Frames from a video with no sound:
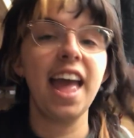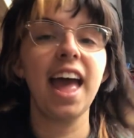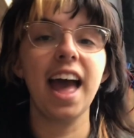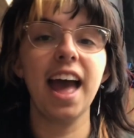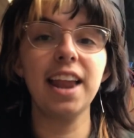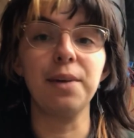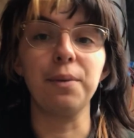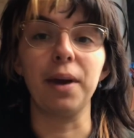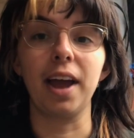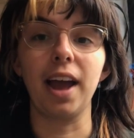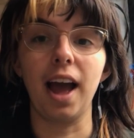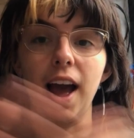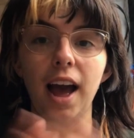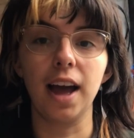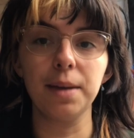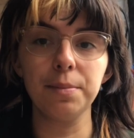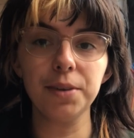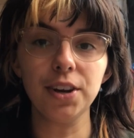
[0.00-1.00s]
Anyway,
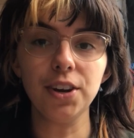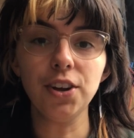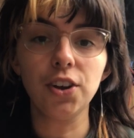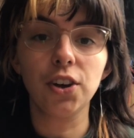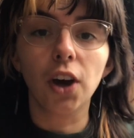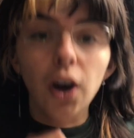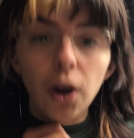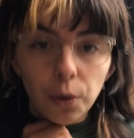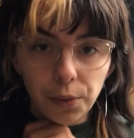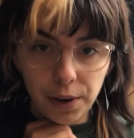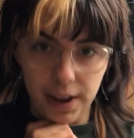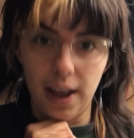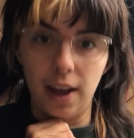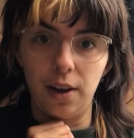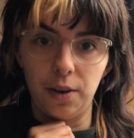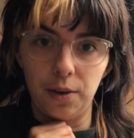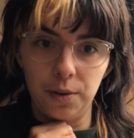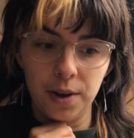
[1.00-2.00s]
I'm gonna go
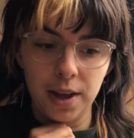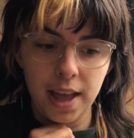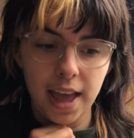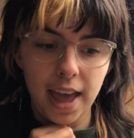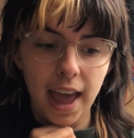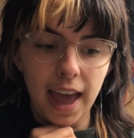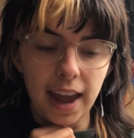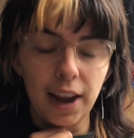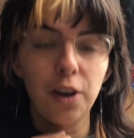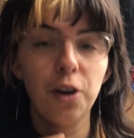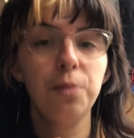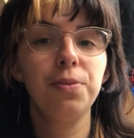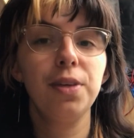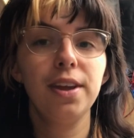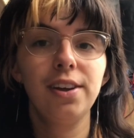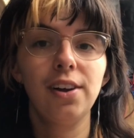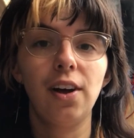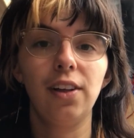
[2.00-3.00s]
now, and I hope
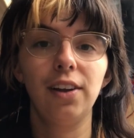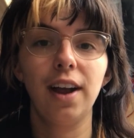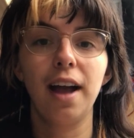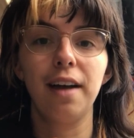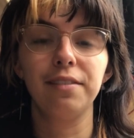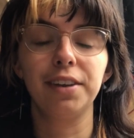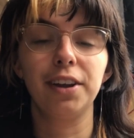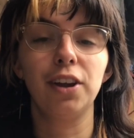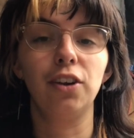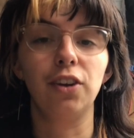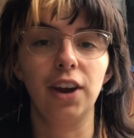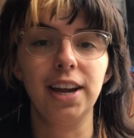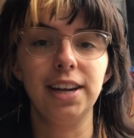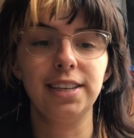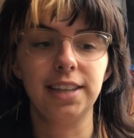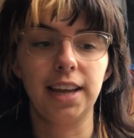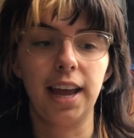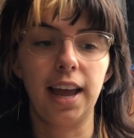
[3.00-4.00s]
that y'all are having a
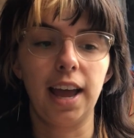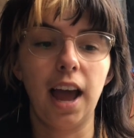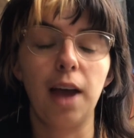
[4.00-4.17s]
great day.